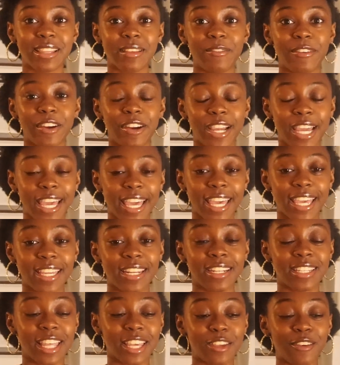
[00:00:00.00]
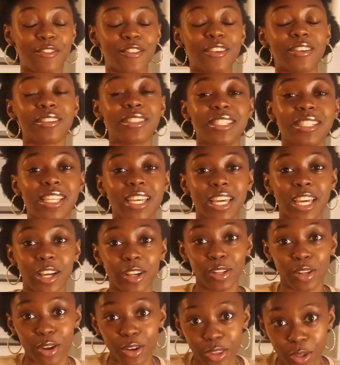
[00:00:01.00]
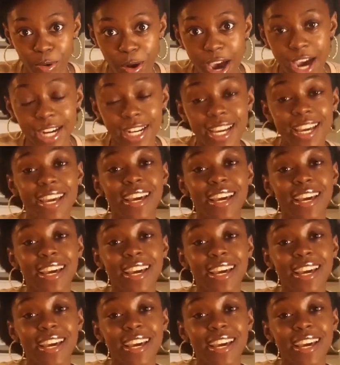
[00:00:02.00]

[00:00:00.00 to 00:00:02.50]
very end. Thank you for sticking along the ride.